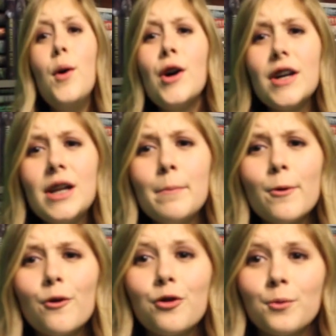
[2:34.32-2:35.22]
Book
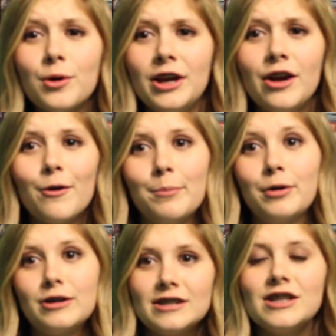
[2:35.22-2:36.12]
number 3, or
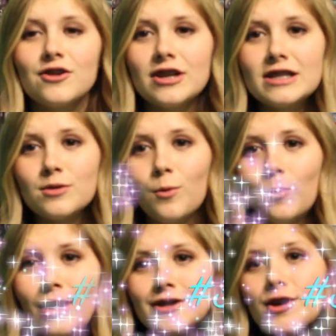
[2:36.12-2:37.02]
book series,
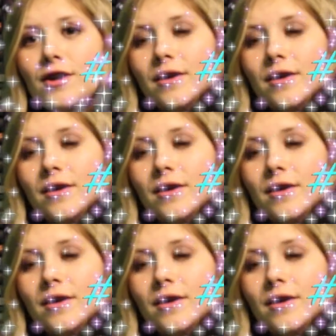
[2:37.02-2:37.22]
was